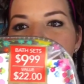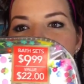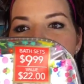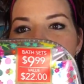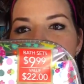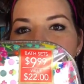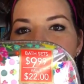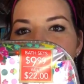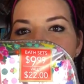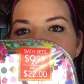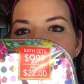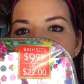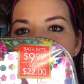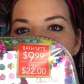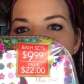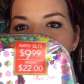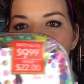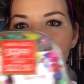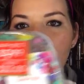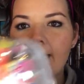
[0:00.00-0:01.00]
comes with
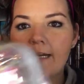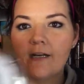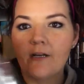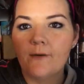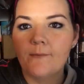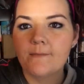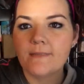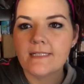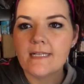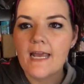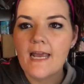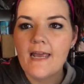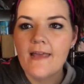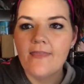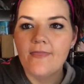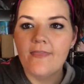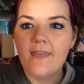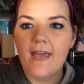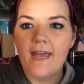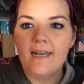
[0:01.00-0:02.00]
4 items
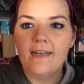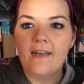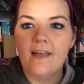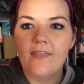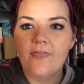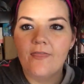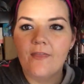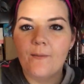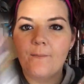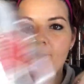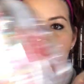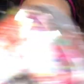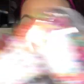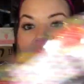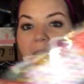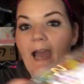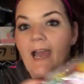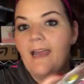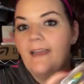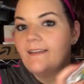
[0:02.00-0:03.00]
and then the
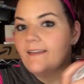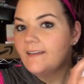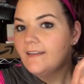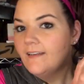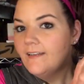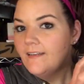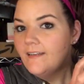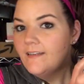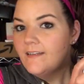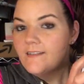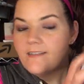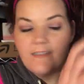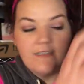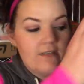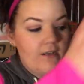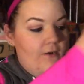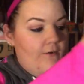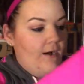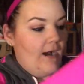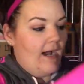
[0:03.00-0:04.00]
bag.
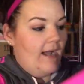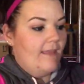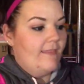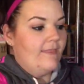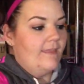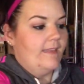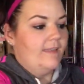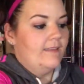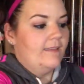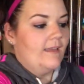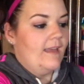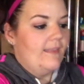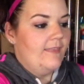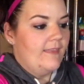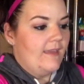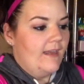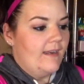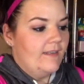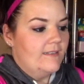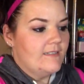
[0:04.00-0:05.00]
So I think that
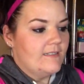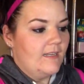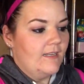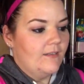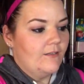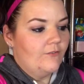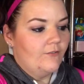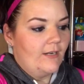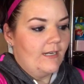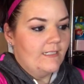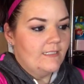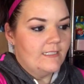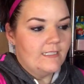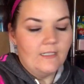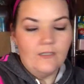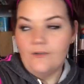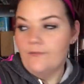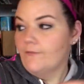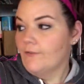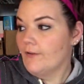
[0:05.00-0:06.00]
that is a great
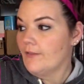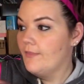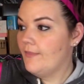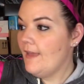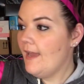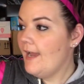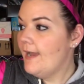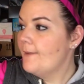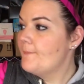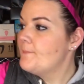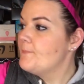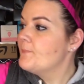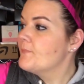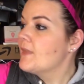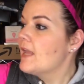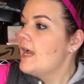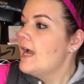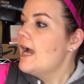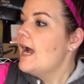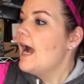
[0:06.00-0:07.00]
deal for that.
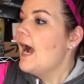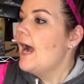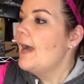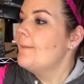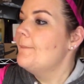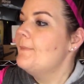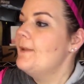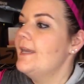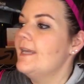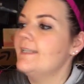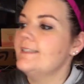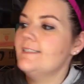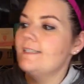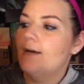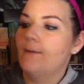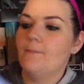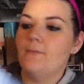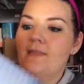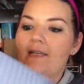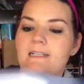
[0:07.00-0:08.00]
I picked
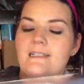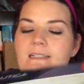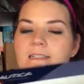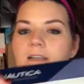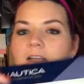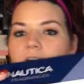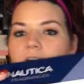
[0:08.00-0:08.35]
up this